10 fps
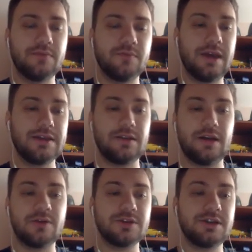we get in
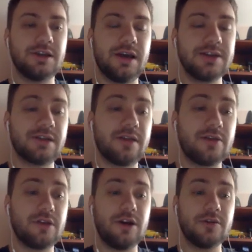our CLI
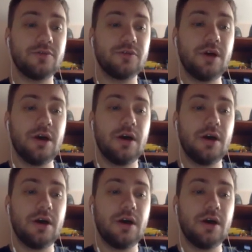standard output.